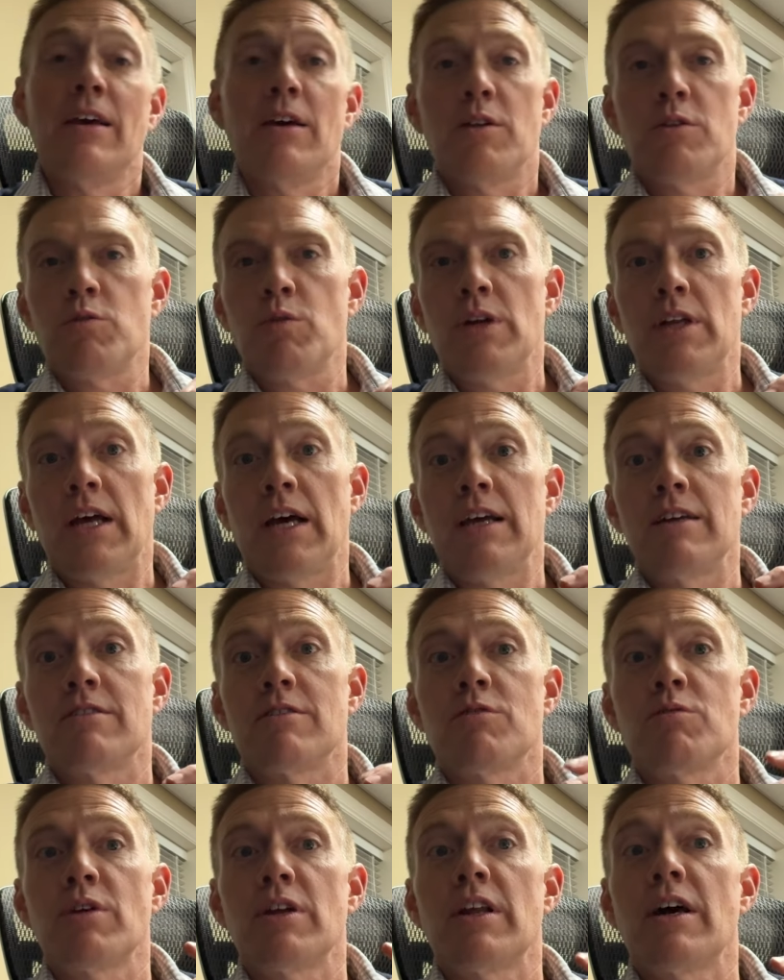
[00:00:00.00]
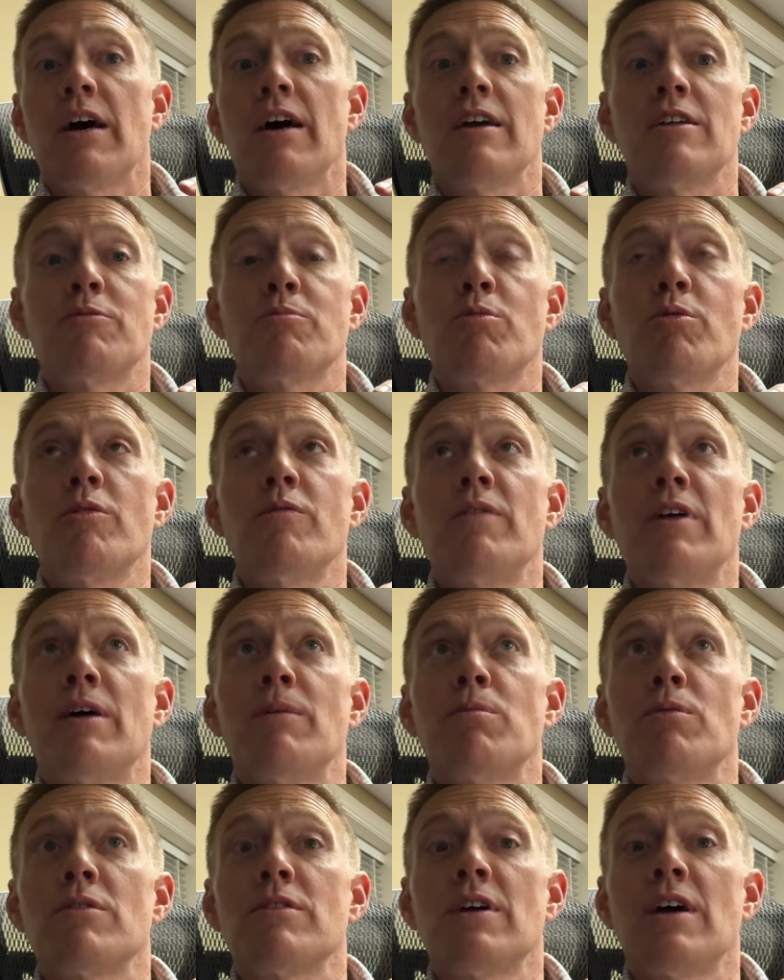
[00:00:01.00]
Three days and three nights proved
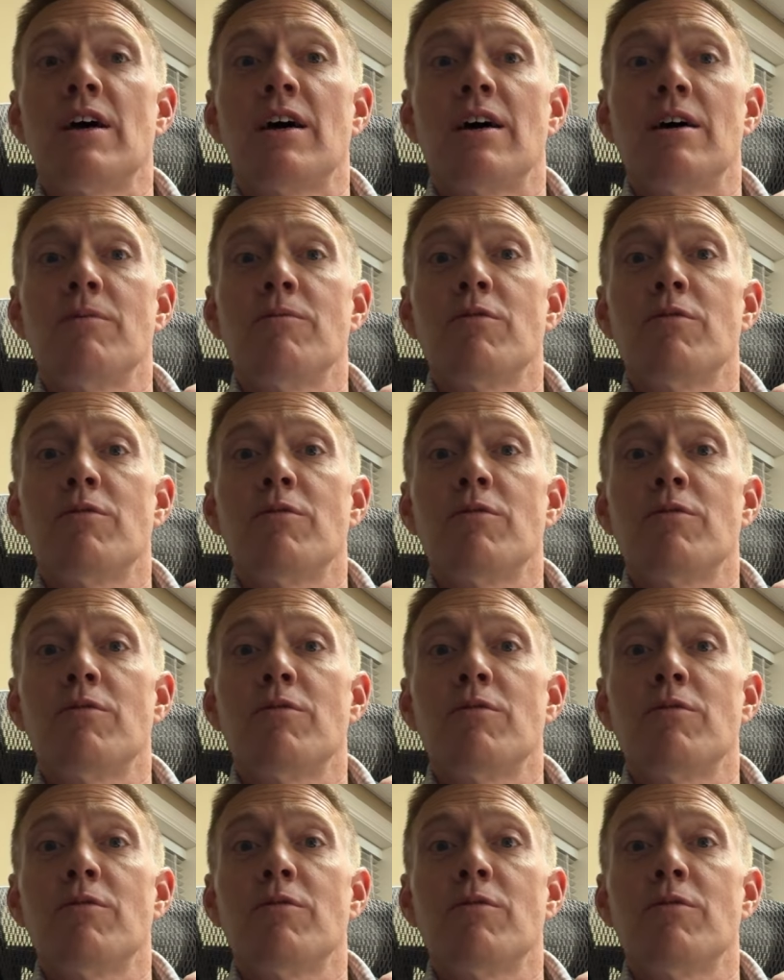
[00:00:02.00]
ample time